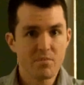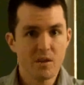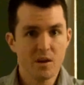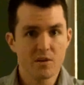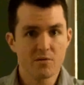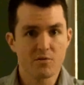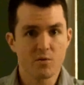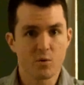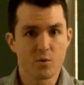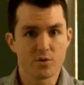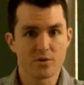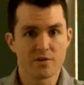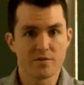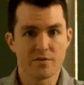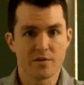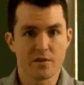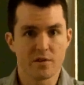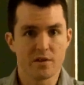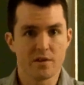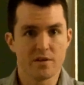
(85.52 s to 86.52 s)
And of course,
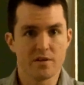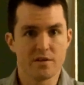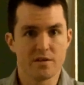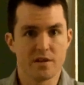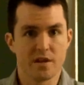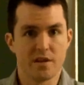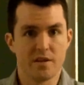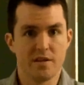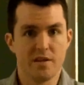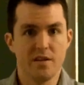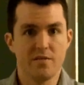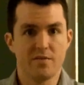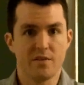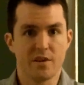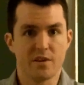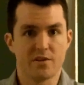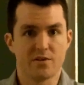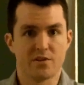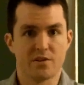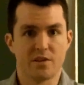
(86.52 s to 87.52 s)
if there is
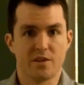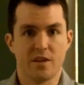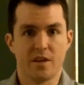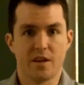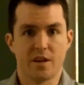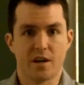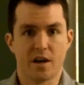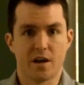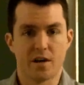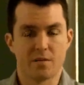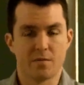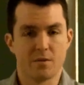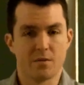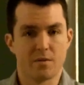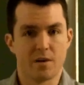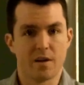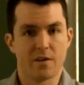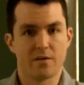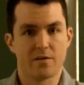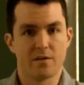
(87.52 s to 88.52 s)
deflation in the economy
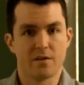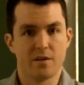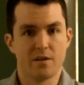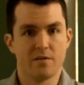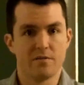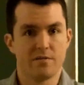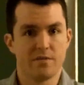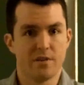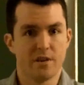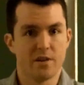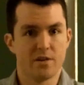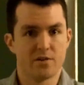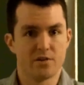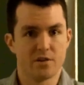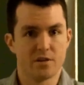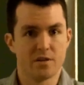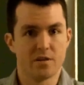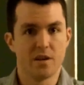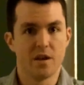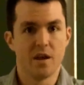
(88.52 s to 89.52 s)
rather than
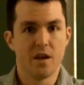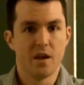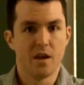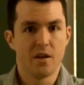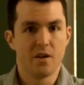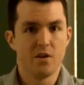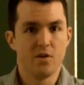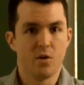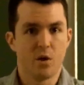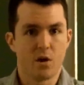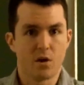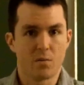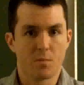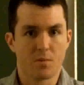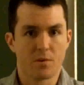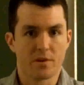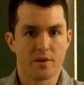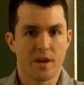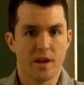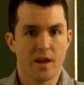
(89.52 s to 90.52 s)
inflation, you are
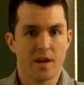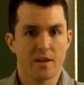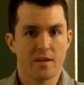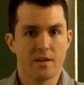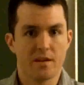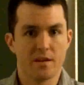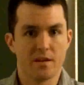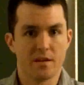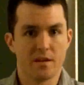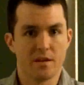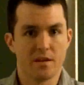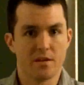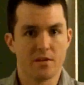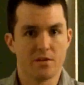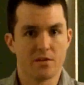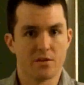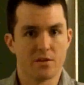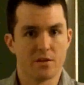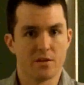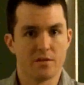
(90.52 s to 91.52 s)
protected in
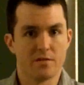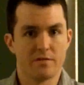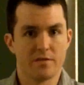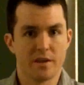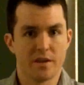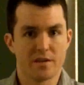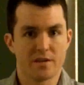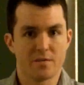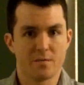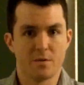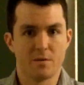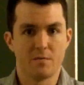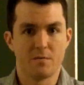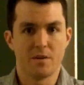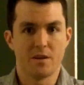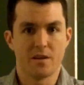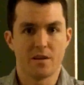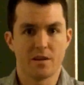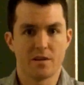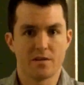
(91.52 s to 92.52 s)
your investment
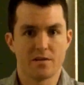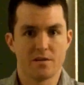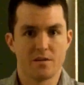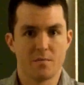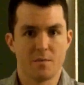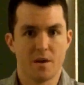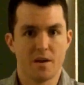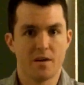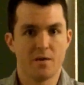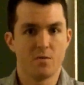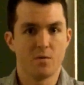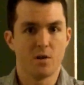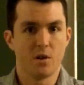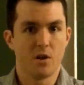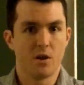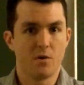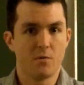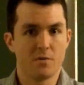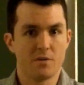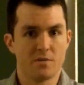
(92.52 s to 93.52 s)
because the penny will
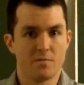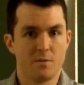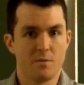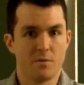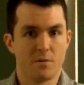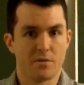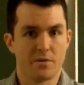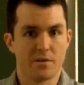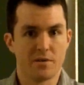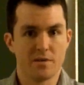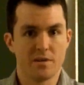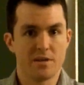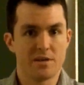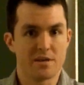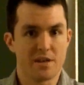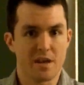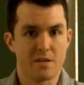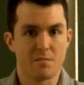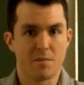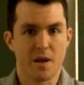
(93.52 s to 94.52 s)
always be worth at
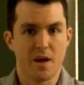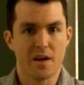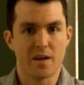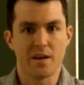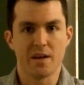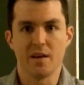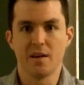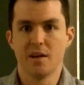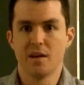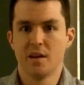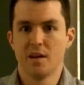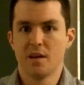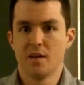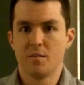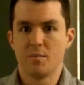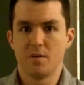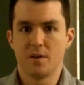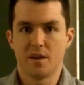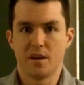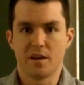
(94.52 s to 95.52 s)
least a penny
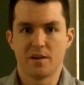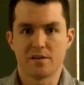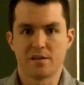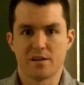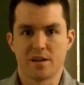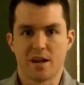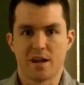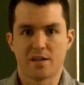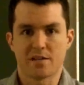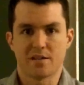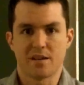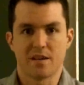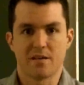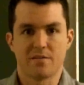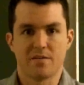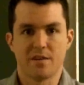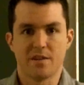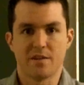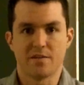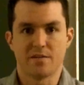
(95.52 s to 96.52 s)
because it has
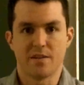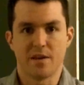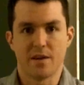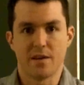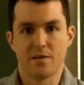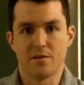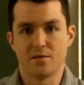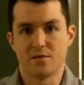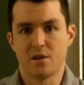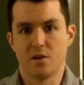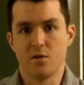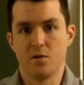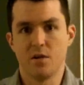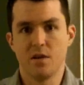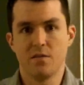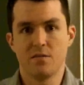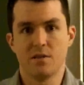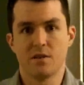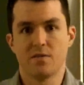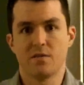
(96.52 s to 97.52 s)
that face value. So
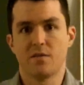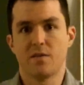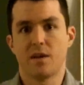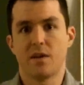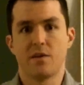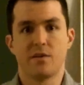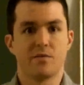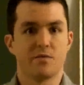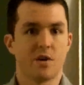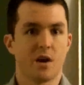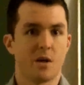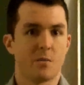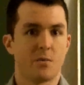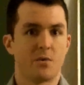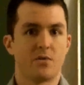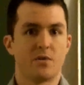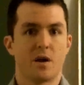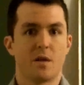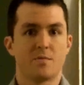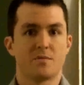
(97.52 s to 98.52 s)
even if the value of
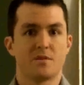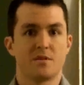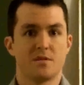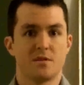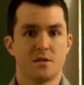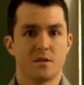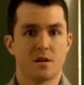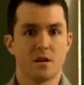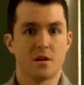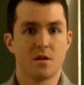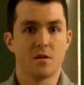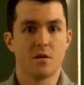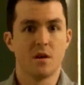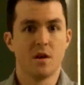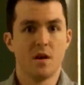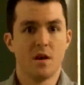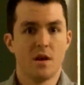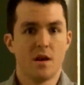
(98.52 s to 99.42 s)
copper drops to zero,